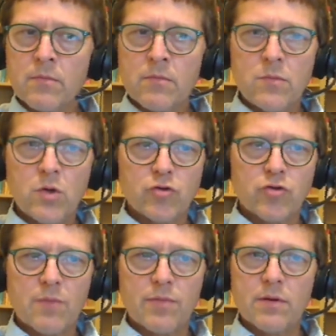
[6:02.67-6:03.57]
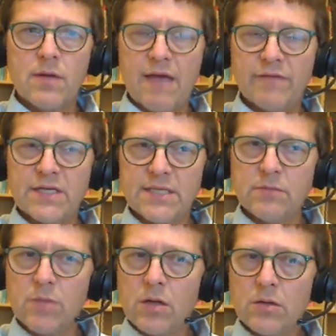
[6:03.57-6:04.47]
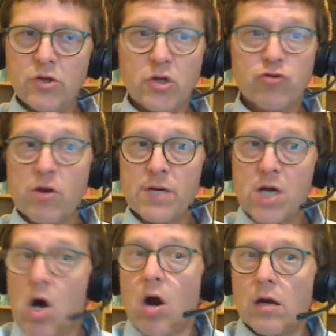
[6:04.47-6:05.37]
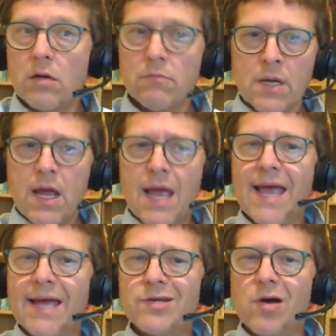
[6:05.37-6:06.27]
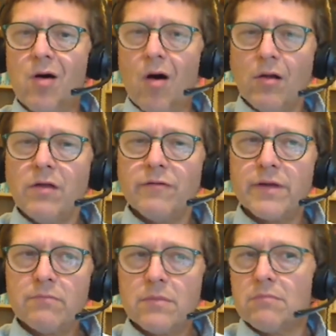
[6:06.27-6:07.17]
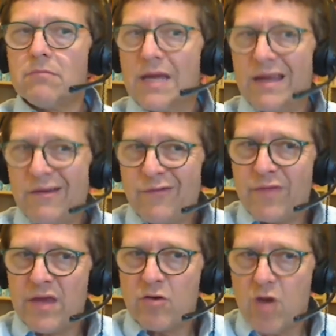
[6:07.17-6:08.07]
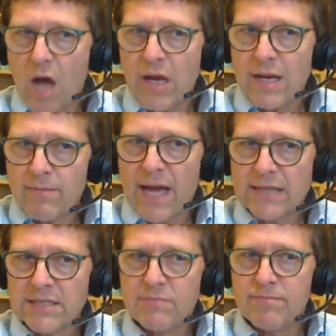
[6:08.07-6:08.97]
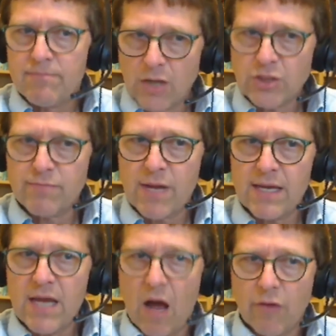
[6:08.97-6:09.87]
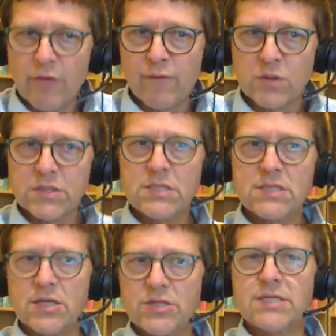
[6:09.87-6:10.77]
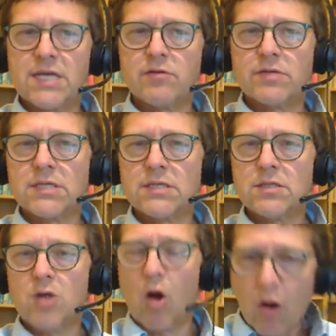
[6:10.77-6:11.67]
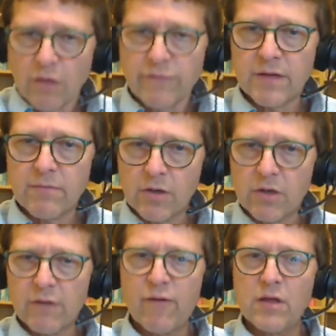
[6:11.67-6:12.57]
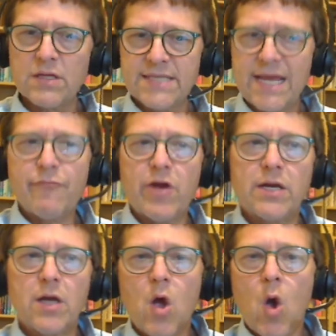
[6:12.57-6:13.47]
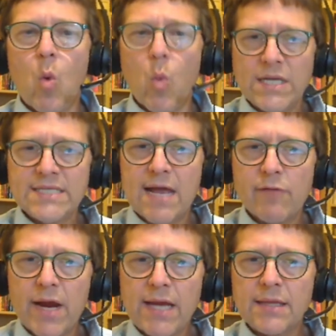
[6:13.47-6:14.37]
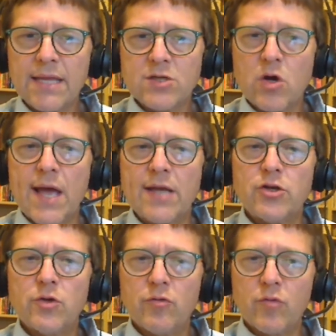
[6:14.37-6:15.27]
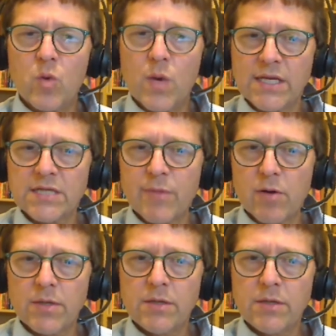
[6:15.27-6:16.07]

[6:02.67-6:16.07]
you can drop a heavy steel ball, you can drop a car. And all of them, if they're not impacted much by other forces such as air resistance, all of them are going to fall at the same rate. What is that rate? Let's go ahead and do a quick experiment.